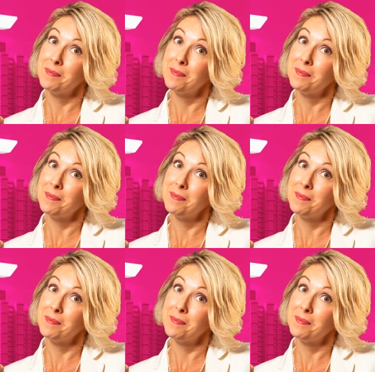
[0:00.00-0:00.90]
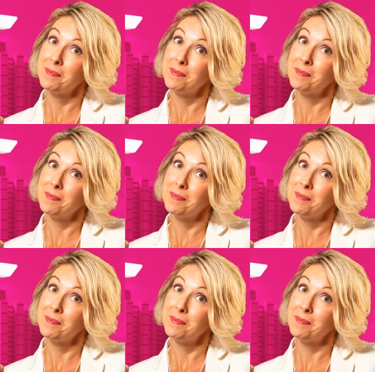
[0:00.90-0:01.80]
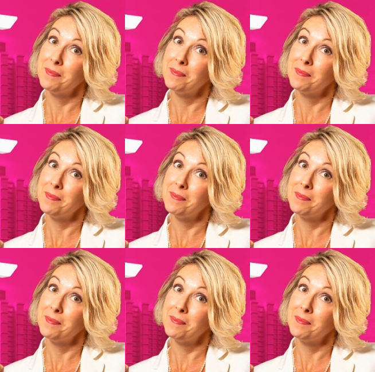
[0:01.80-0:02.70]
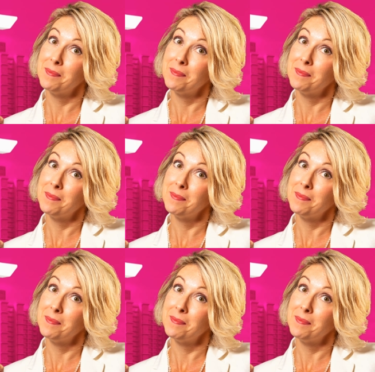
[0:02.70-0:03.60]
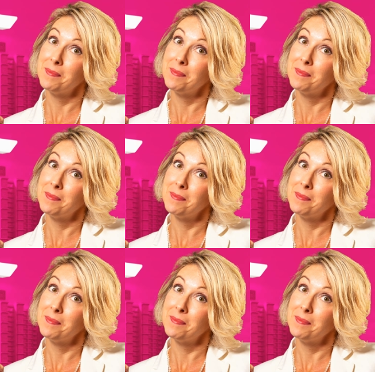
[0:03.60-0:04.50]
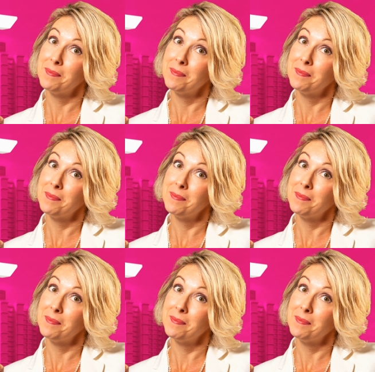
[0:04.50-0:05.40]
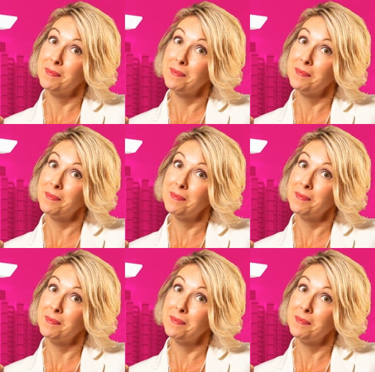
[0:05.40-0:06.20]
The face doesn't move, so there is nothing to read.